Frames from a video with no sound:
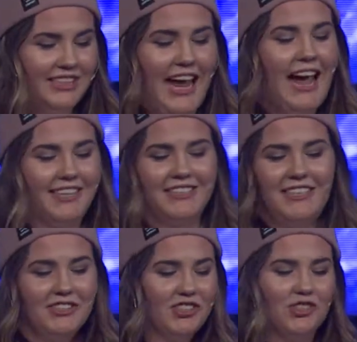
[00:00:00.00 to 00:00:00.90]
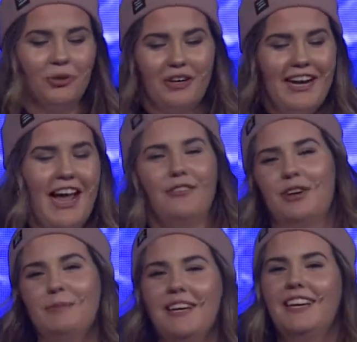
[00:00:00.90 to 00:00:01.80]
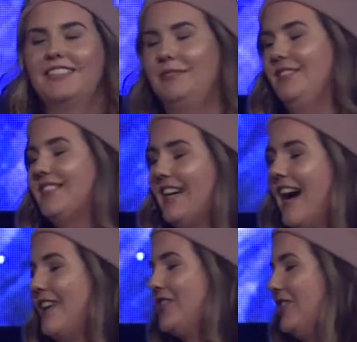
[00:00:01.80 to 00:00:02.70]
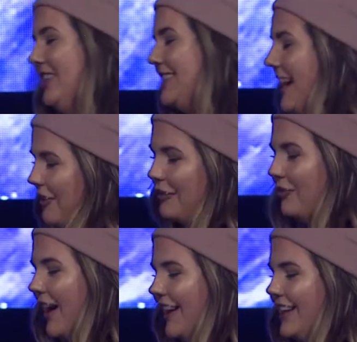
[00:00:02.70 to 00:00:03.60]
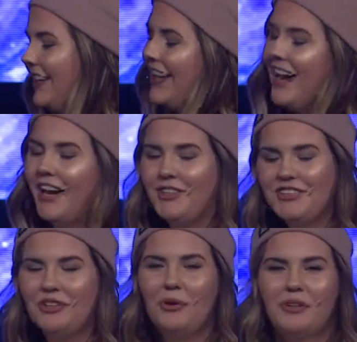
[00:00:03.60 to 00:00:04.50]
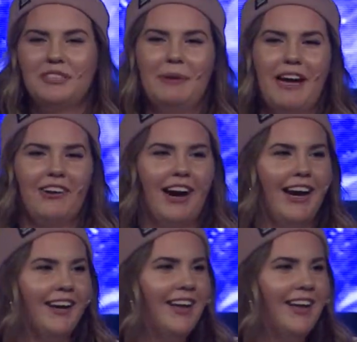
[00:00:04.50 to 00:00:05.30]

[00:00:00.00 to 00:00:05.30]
accident story ever because it was actually terrifying. I used to horseback ride.